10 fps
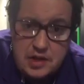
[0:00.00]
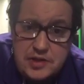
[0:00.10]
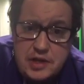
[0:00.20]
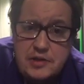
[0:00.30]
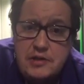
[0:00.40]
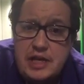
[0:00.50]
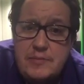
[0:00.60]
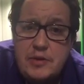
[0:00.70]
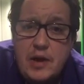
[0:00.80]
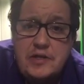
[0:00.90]
So do keep
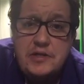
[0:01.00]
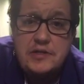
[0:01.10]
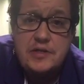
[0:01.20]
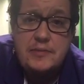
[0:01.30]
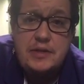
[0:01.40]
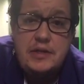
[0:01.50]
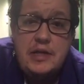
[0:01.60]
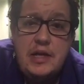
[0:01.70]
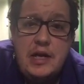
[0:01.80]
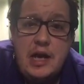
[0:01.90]
your questions coming,
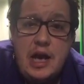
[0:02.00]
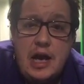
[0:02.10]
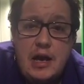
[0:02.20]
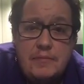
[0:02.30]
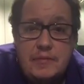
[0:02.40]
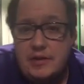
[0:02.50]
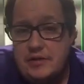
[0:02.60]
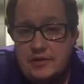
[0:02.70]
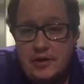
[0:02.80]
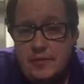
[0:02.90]
and
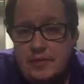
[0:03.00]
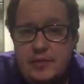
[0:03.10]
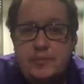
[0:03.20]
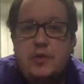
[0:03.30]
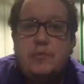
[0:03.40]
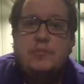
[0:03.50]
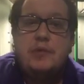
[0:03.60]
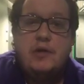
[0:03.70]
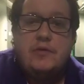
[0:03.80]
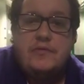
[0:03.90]
do type them in the bottom
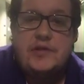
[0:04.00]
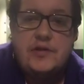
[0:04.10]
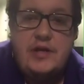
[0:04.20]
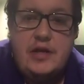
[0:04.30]
of the screen.